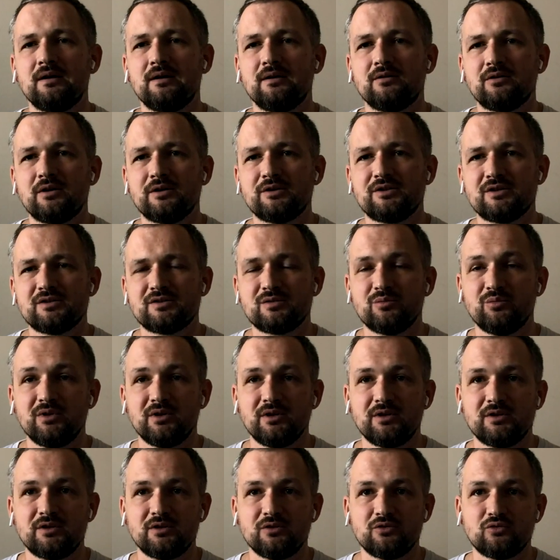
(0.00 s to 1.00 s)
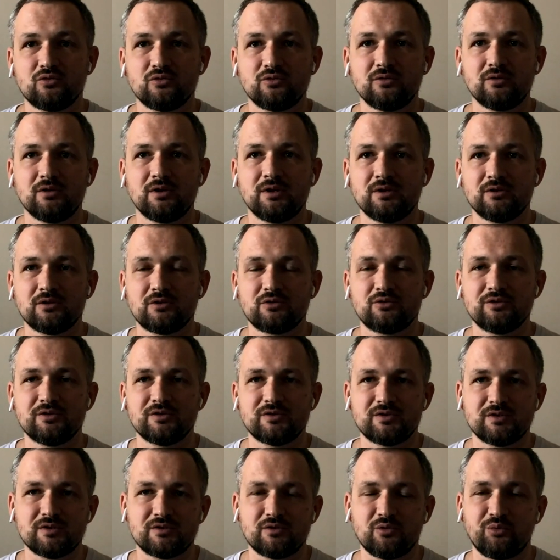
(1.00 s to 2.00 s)
uh Russia's ability to
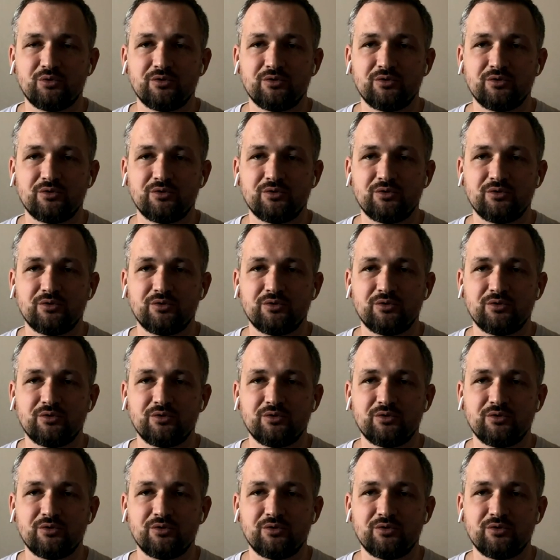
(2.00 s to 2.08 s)
increase